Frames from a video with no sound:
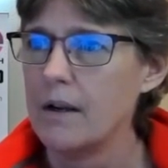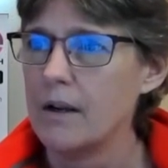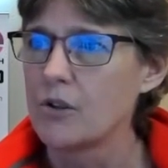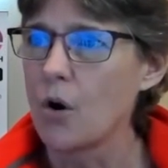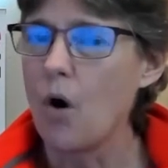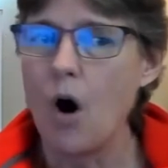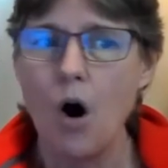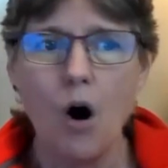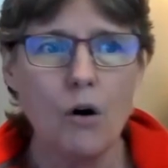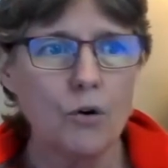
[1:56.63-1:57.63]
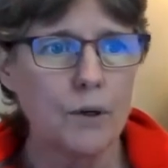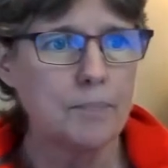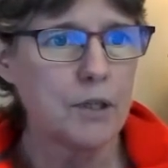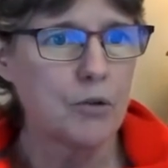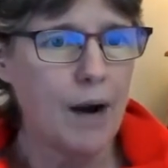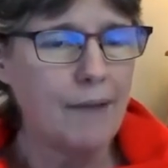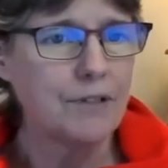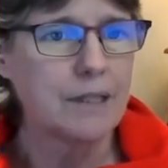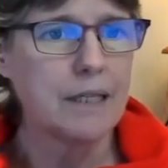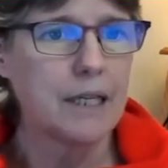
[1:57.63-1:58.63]
So all
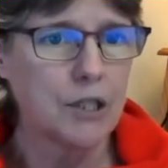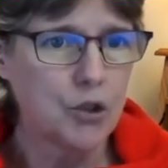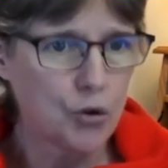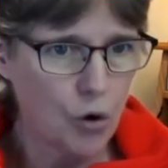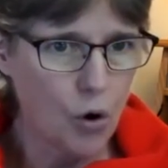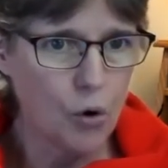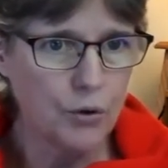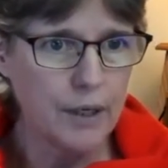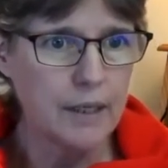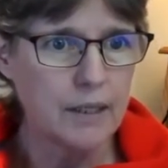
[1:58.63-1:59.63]
cryptographically controlled